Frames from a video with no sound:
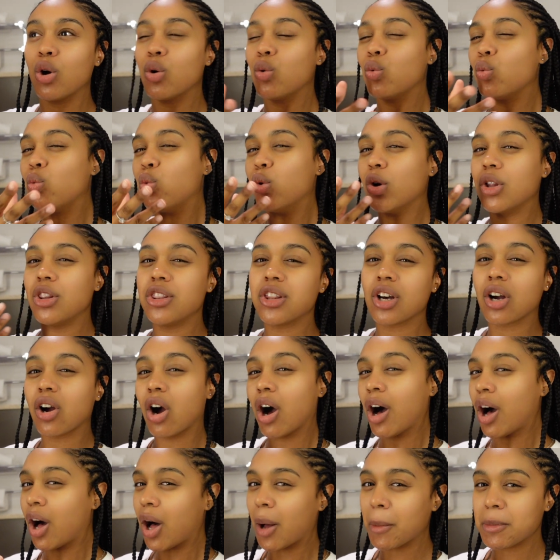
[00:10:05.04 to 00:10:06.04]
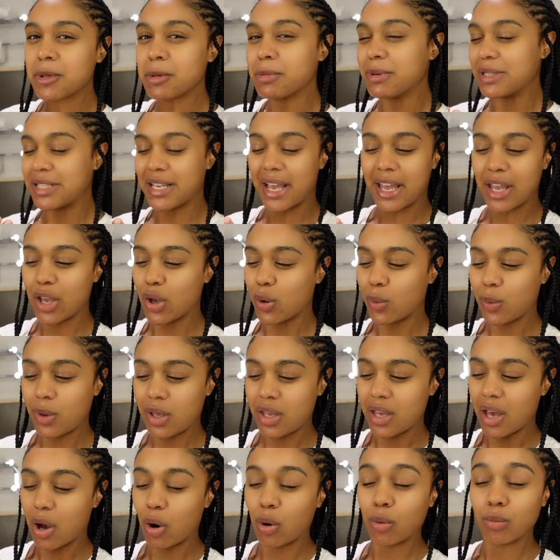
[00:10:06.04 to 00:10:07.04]
would the carbs
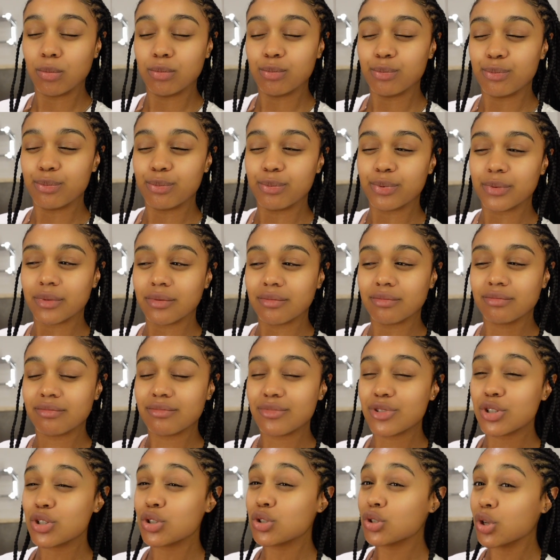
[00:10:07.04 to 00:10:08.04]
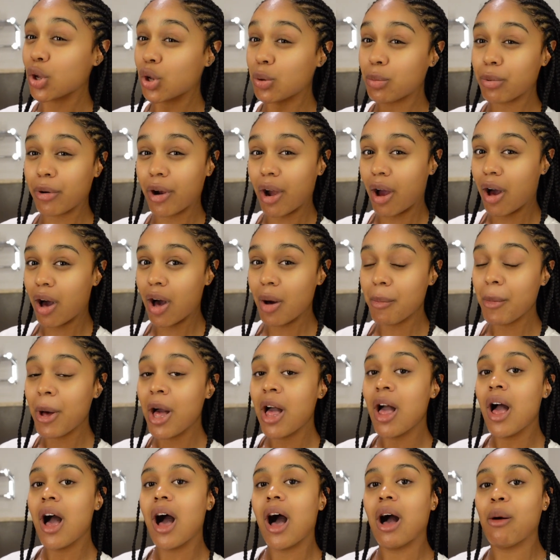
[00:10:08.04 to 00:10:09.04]
potatoey help sober it up?
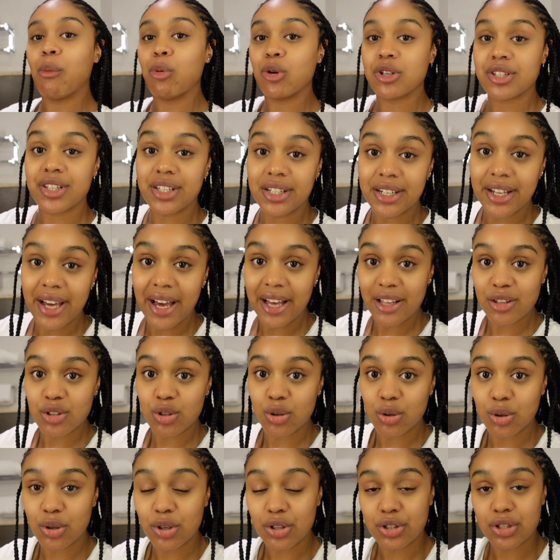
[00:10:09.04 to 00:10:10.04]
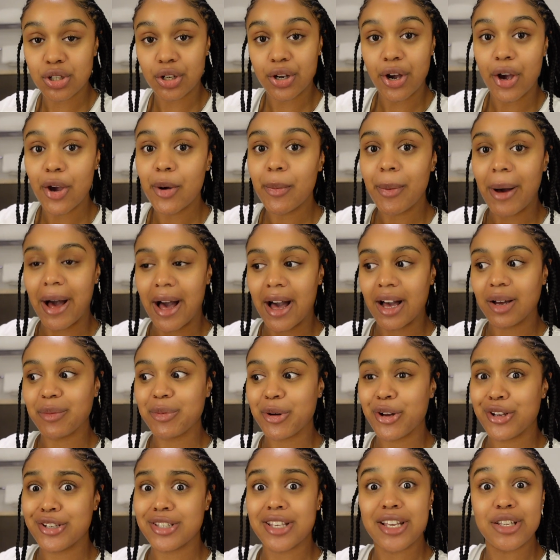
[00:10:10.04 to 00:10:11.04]
I was going to get a too good to go bag
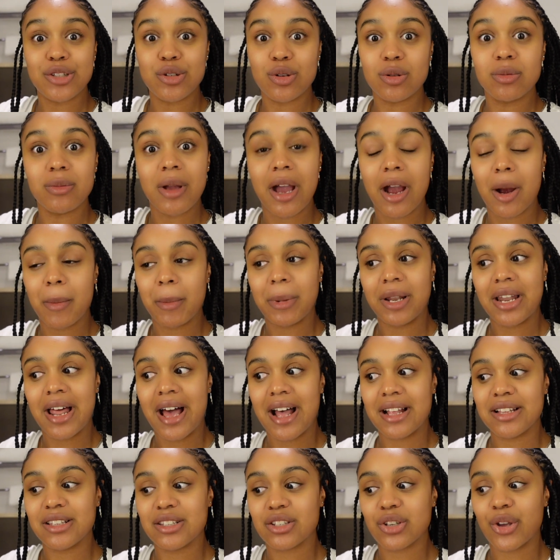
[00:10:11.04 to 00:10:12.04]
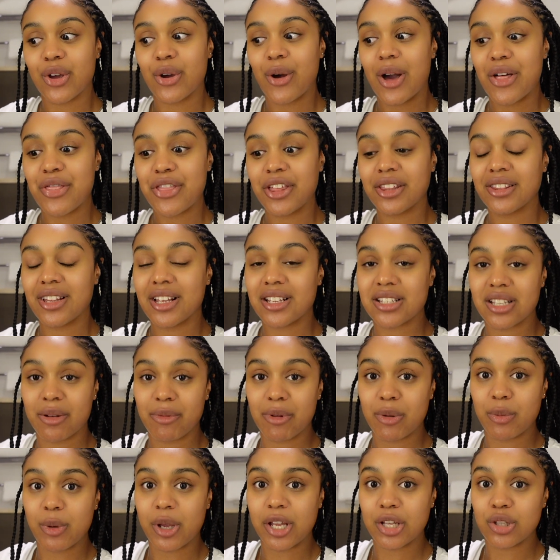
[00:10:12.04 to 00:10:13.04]
because they do them here in Milan so I think that's
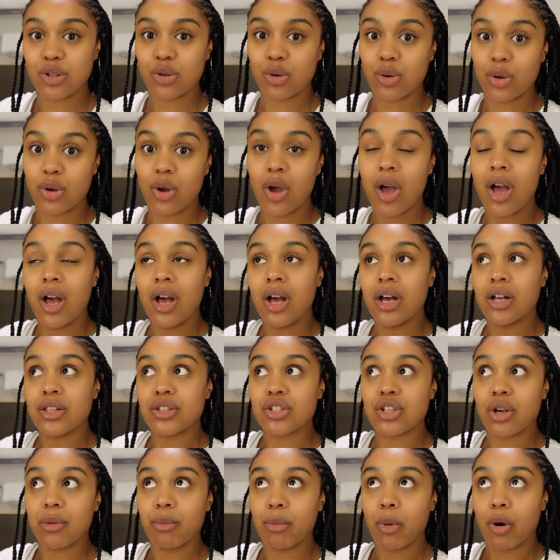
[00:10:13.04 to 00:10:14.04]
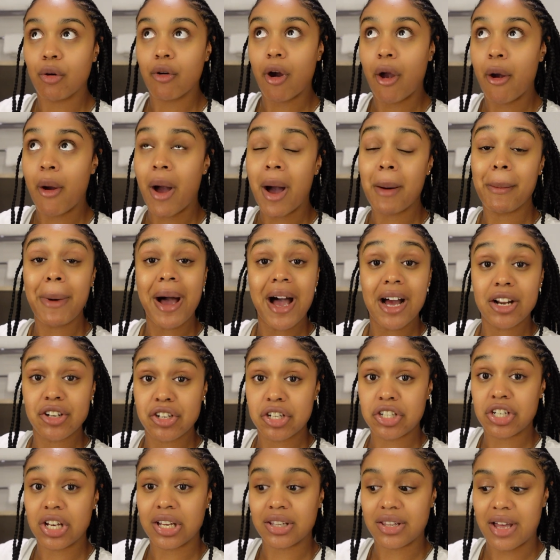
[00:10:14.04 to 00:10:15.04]
something we can do tomorrow. I might
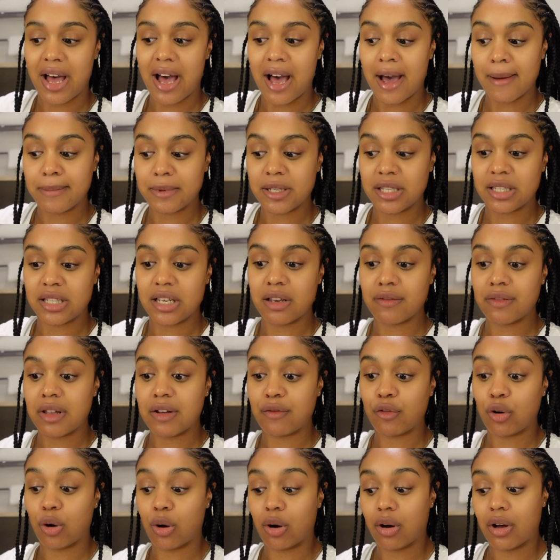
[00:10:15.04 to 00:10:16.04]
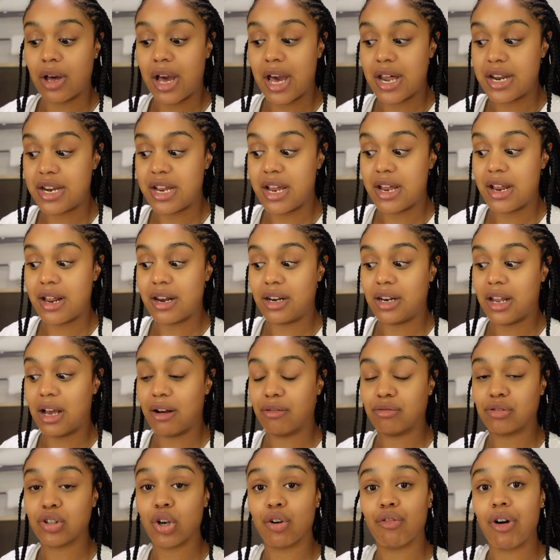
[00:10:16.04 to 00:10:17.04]
actually check that app to see if they've got any
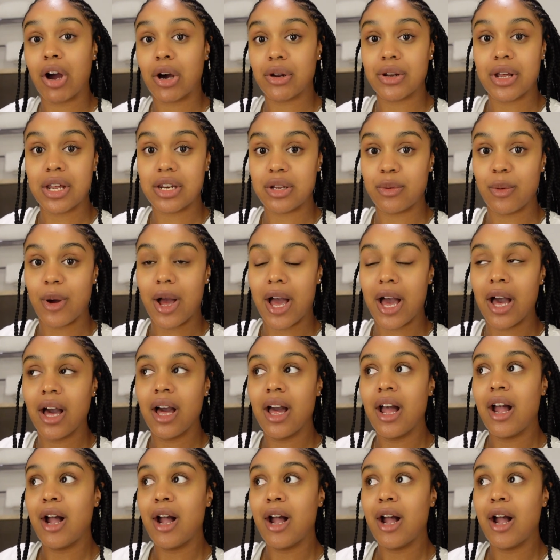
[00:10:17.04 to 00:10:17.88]
left around anywhere.